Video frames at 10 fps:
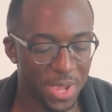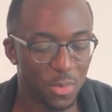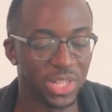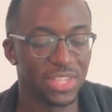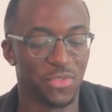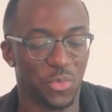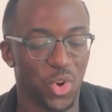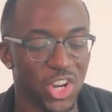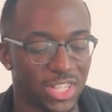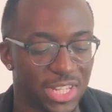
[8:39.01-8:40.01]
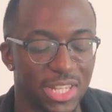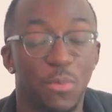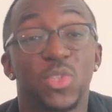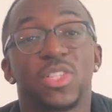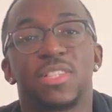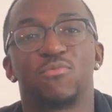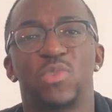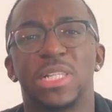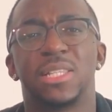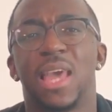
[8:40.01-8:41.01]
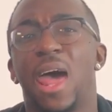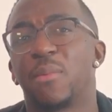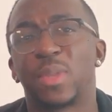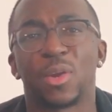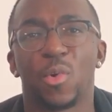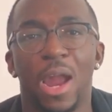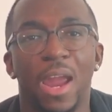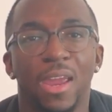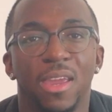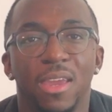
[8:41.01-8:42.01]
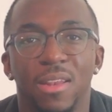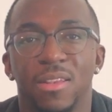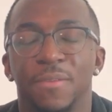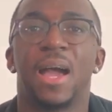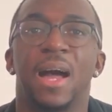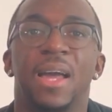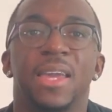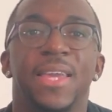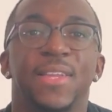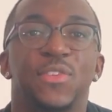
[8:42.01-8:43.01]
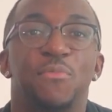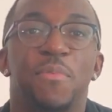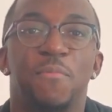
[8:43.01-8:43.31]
it was even worse because I was really sad and like crying, and I